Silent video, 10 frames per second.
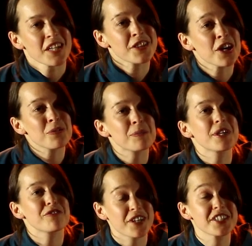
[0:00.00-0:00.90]
that would
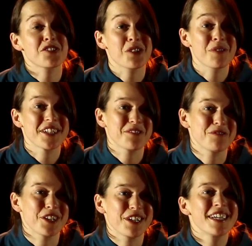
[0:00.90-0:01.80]
be a very strong way that
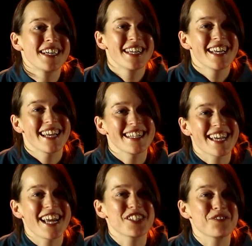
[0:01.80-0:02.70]
we're
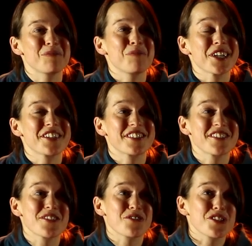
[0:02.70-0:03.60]
engaging with Michael.
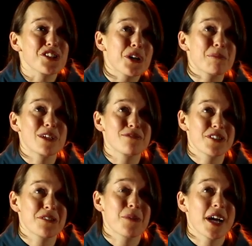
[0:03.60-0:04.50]
There's also a couple of
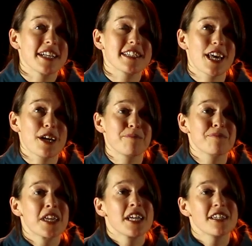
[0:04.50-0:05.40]
other ways
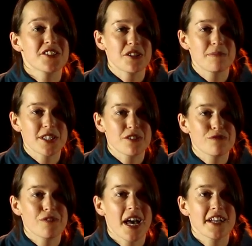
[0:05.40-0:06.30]
in terms
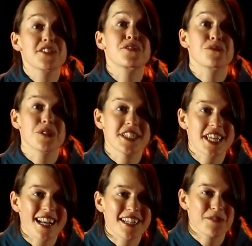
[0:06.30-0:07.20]
of
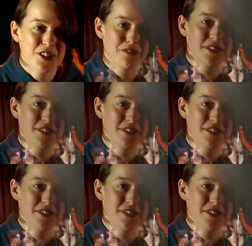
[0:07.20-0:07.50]
storytelling, which